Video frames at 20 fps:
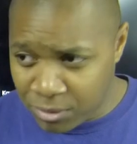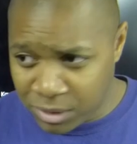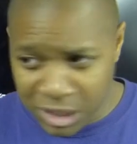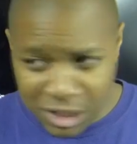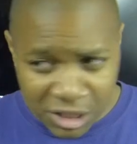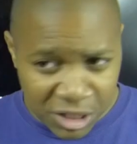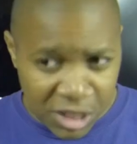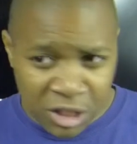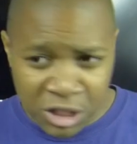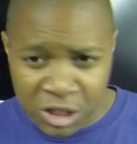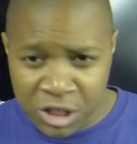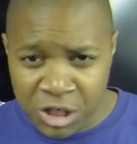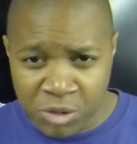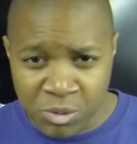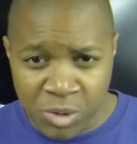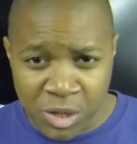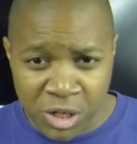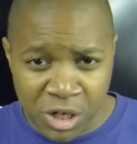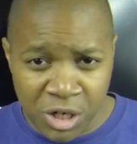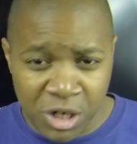was in such a
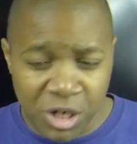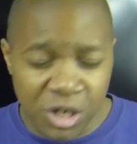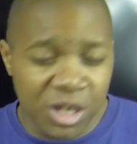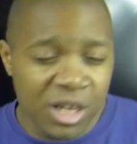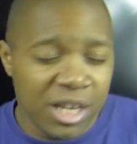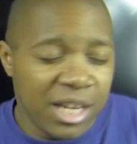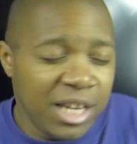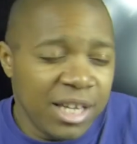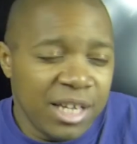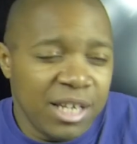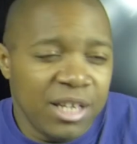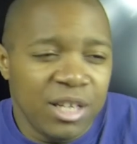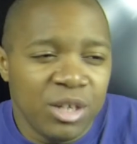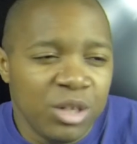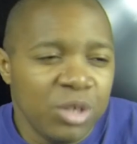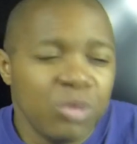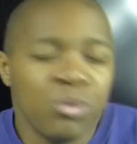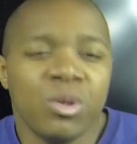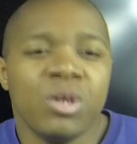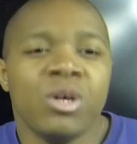situation,
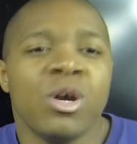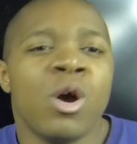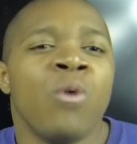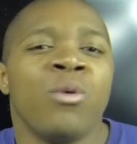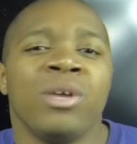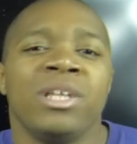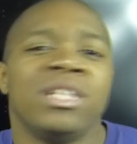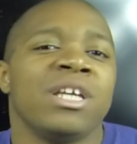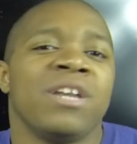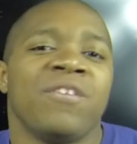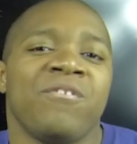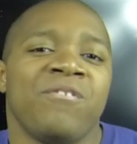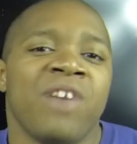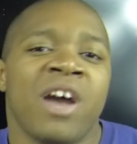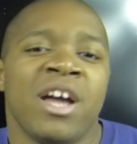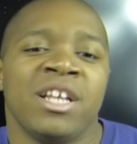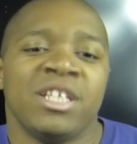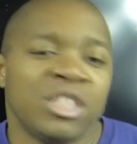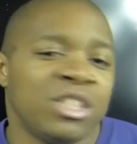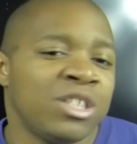you would know he's going to
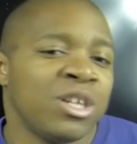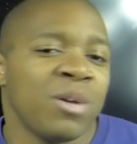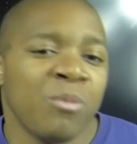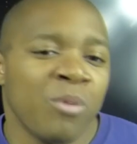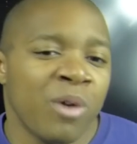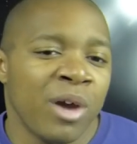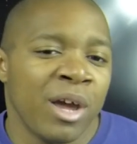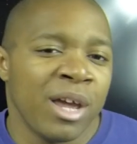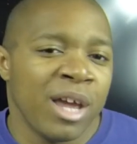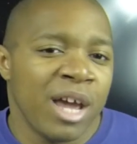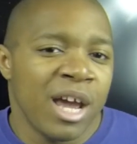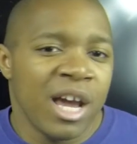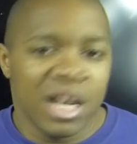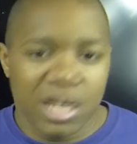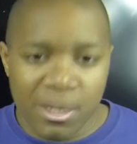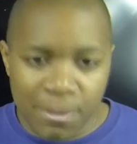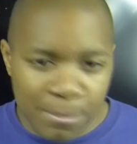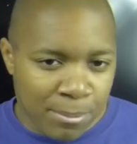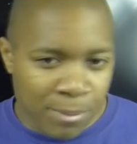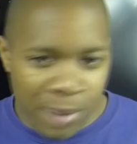find some way
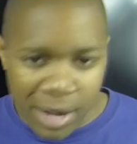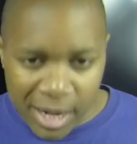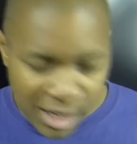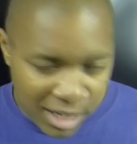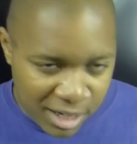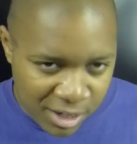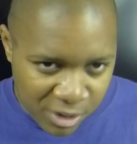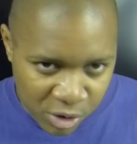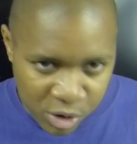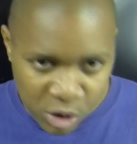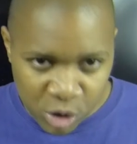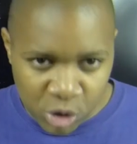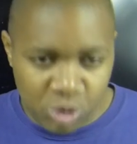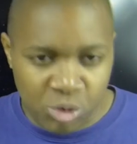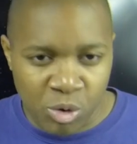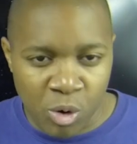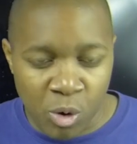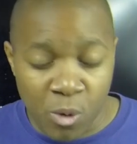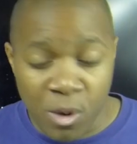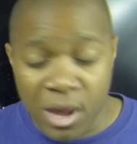to break your
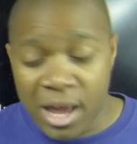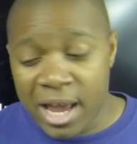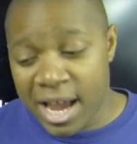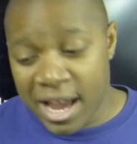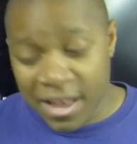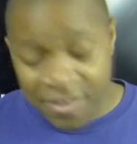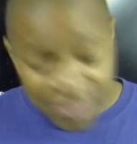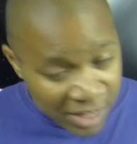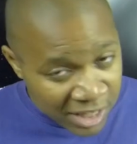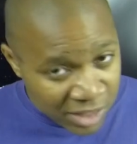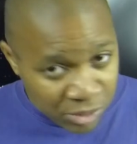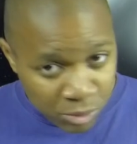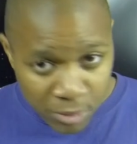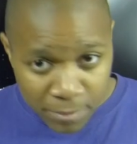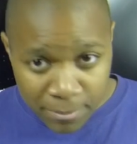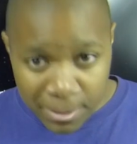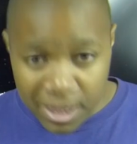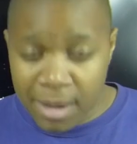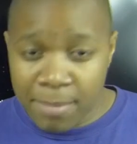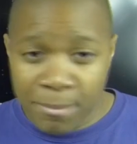control. And this
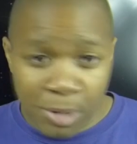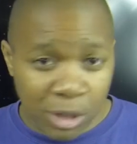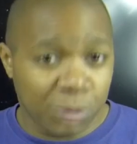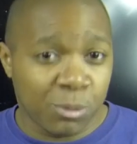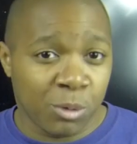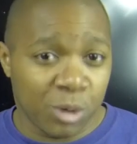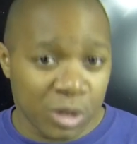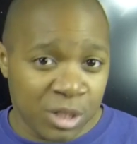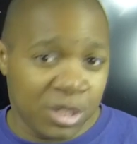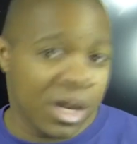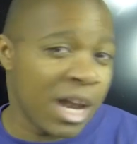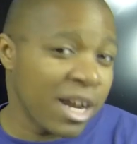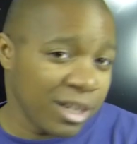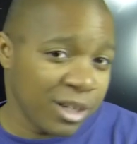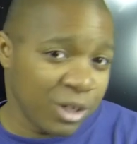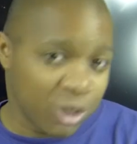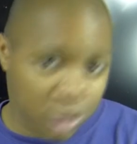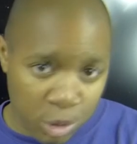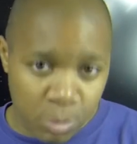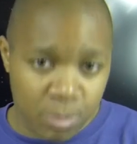one being a much more
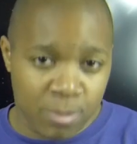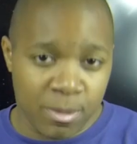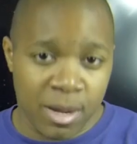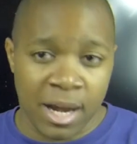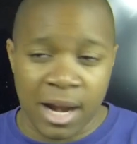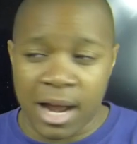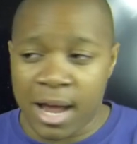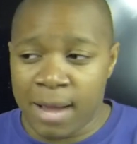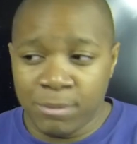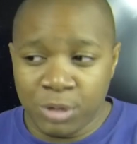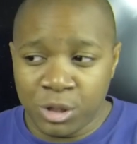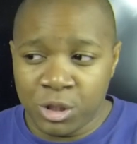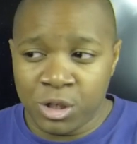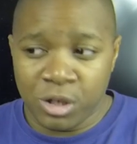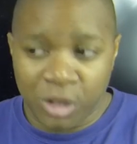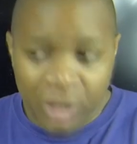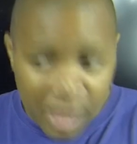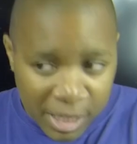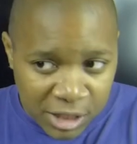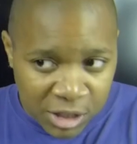deadlier Superman, I'm sure
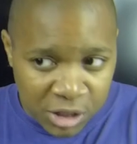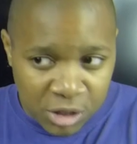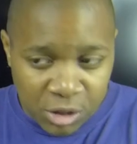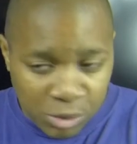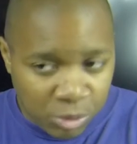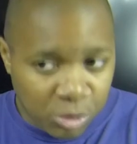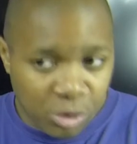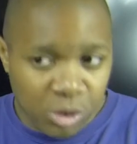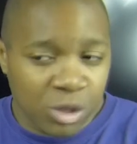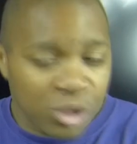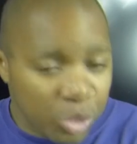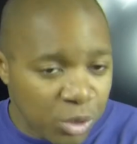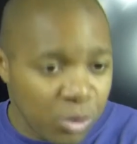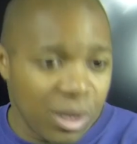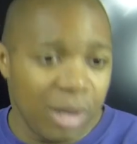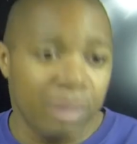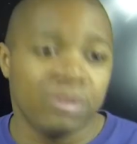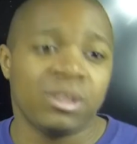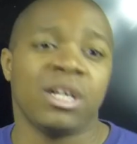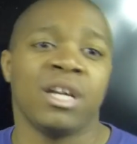Lex Luthor knew
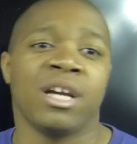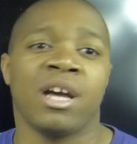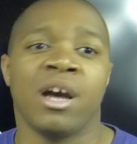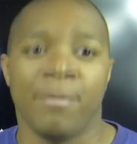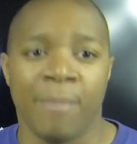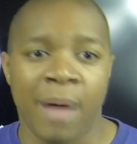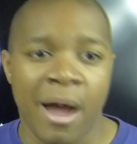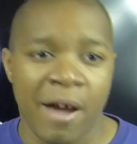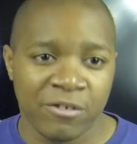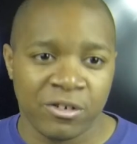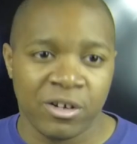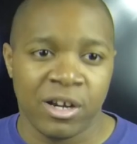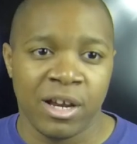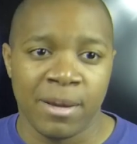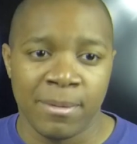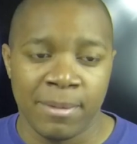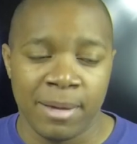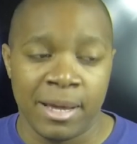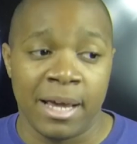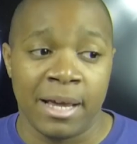he was going to come after
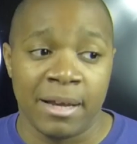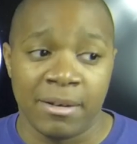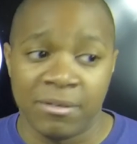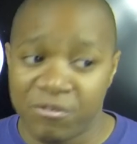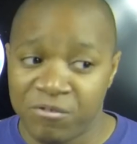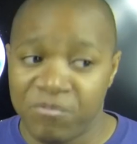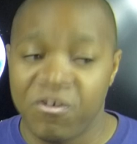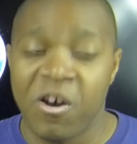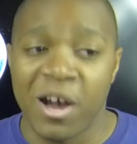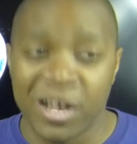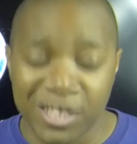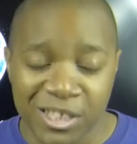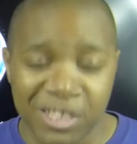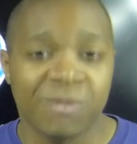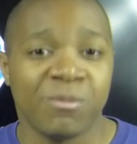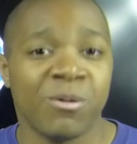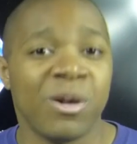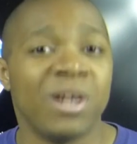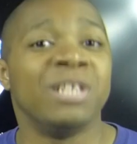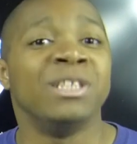him and find
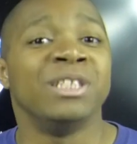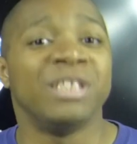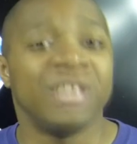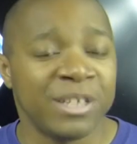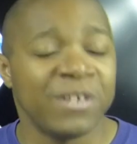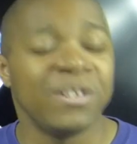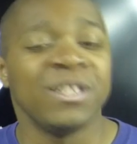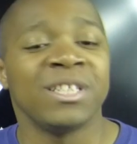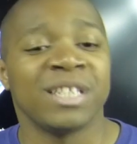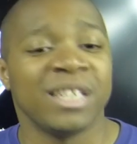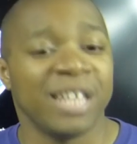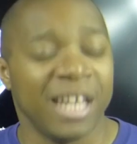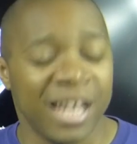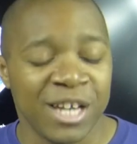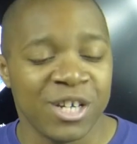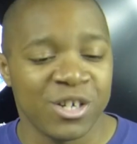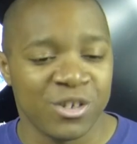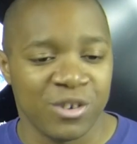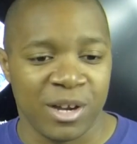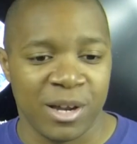some way to seriously
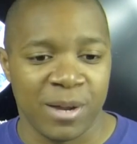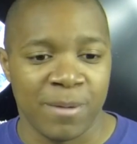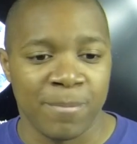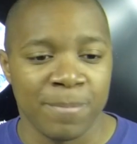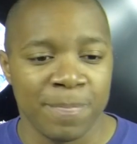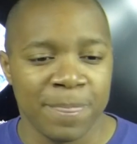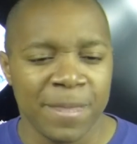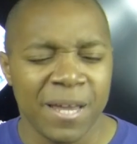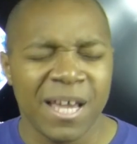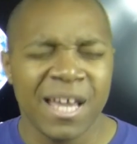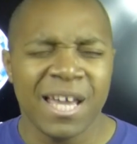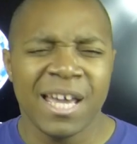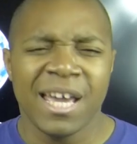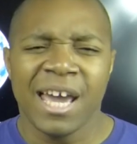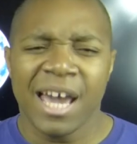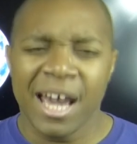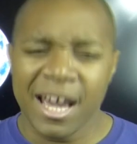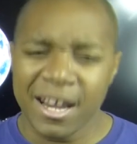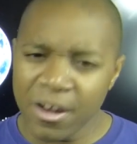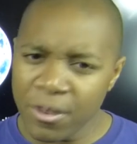injure him.
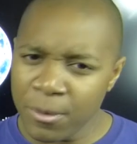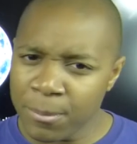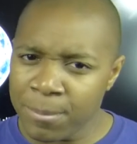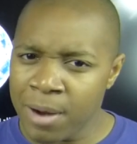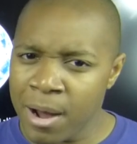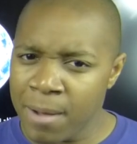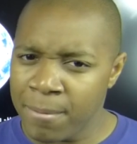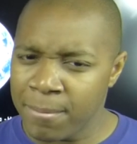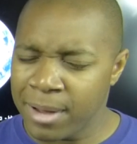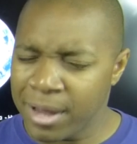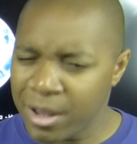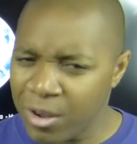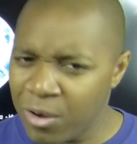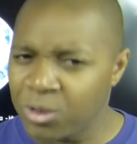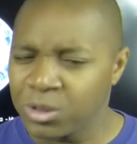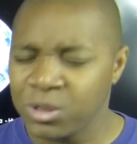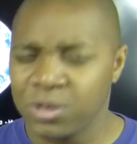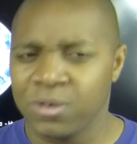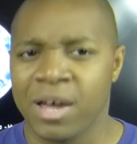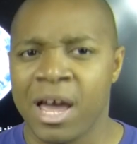Another problem I
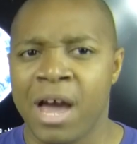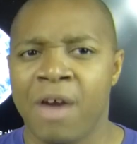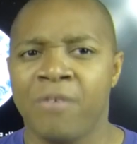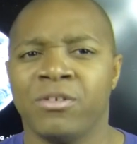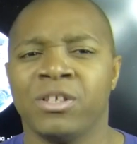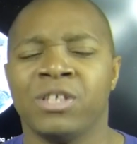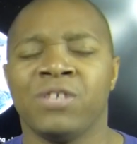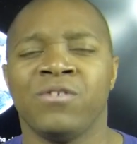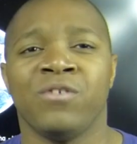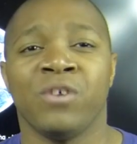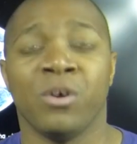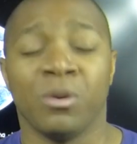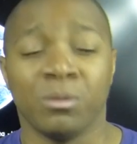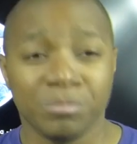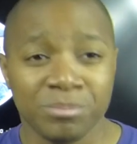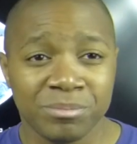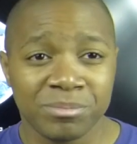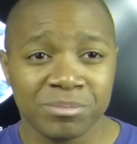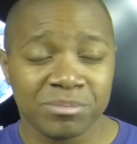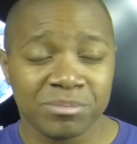also have with this film